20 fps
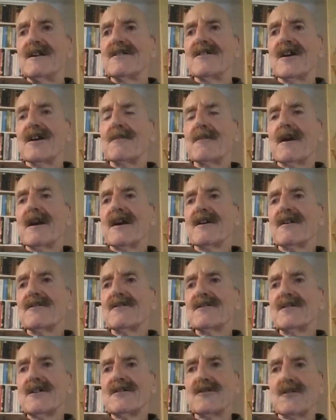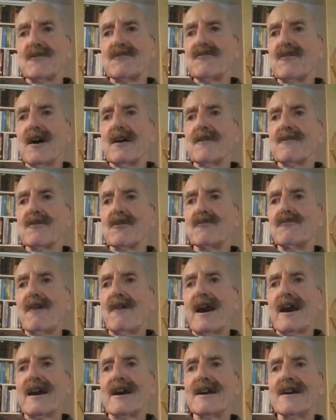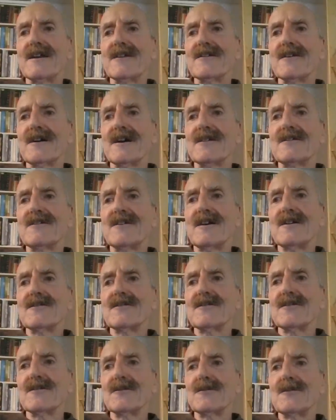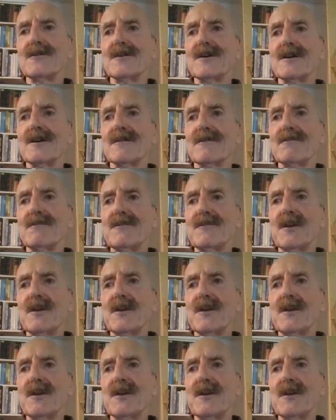They make such a frightful racket that I tend to